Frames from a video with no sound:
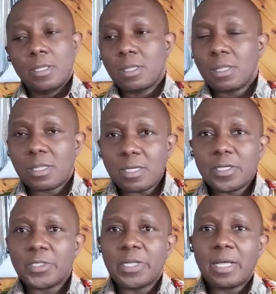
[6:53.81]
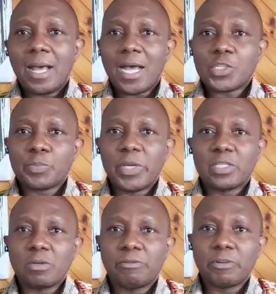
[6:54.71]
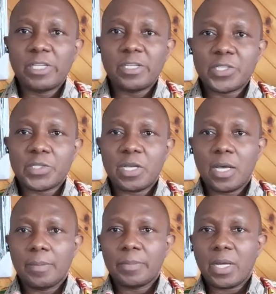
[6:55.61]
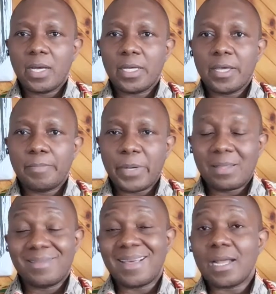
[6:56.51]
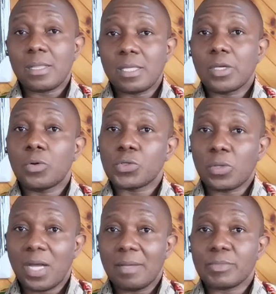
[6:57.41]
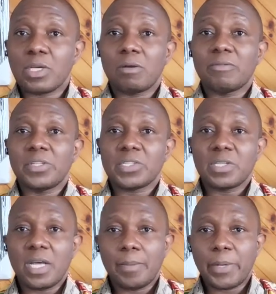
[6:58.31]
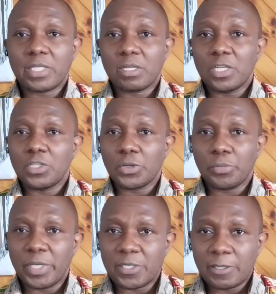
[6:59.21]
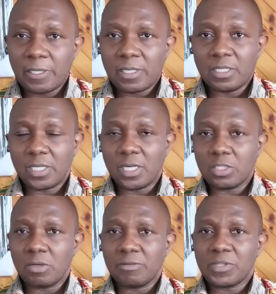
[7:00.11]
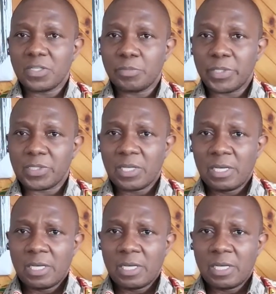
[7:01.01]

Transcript: The third aspect of Freire's empathy that I think also comes out of this particular document, Declaration of Sentiments,